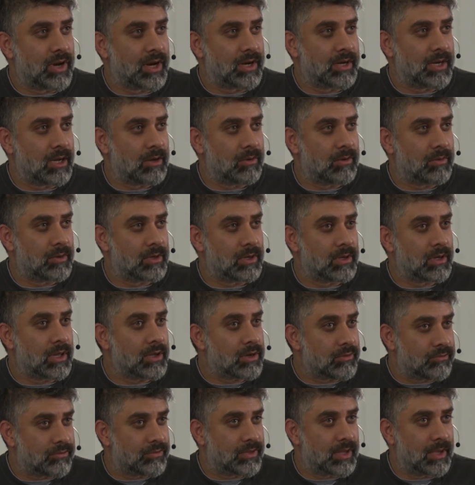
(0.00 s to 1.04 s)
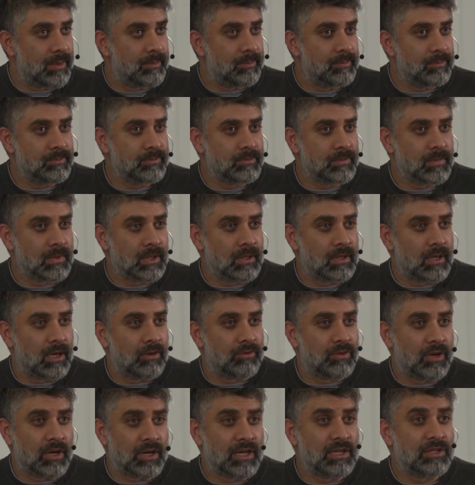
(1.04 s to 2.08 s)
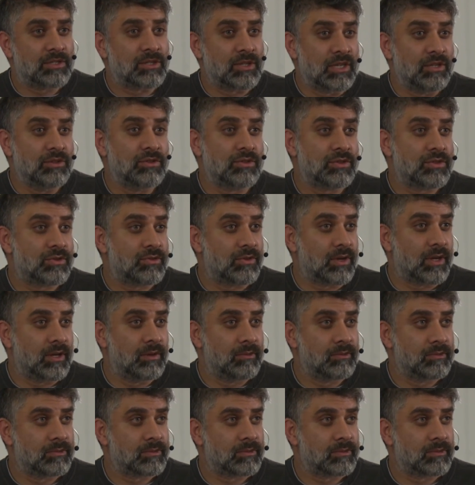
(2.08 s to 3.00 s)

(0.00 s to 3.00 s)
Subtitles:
right now, and a lot of them have gone into industry.